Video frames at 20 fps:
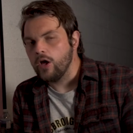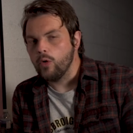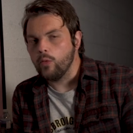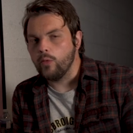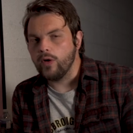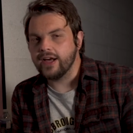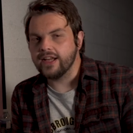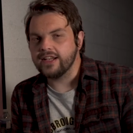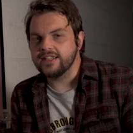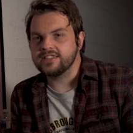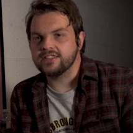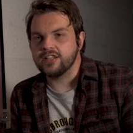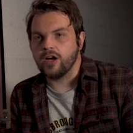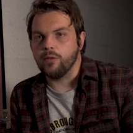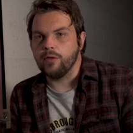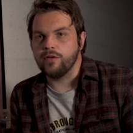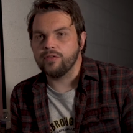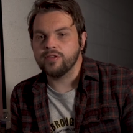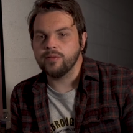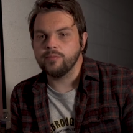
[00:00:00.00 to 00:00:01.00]
We're going to
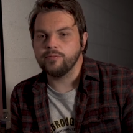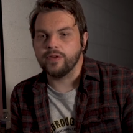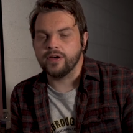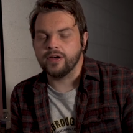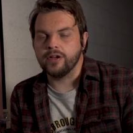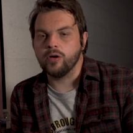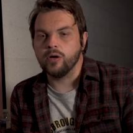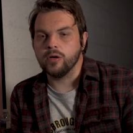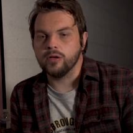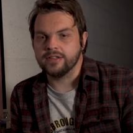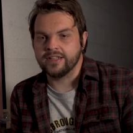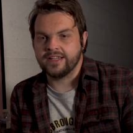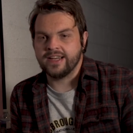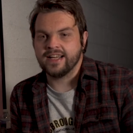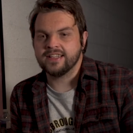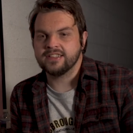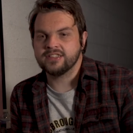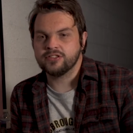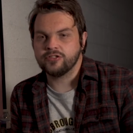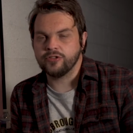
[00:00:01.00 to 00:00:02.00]
start with something called an
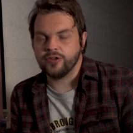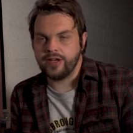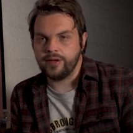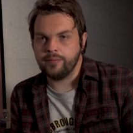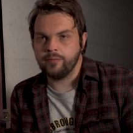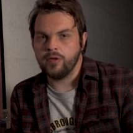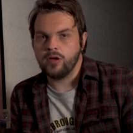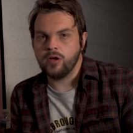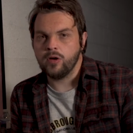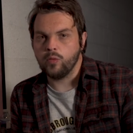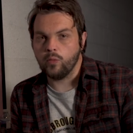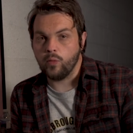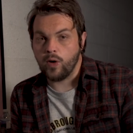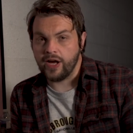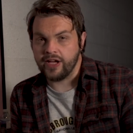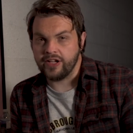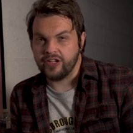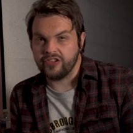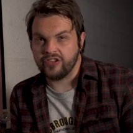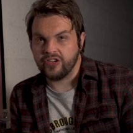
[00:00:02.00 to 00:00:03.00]
extreme
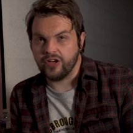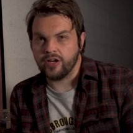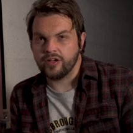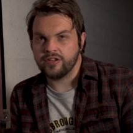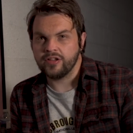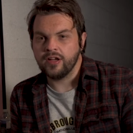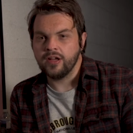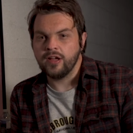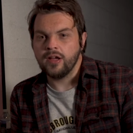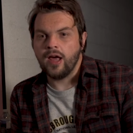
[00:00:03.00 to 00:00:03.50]
wide shot.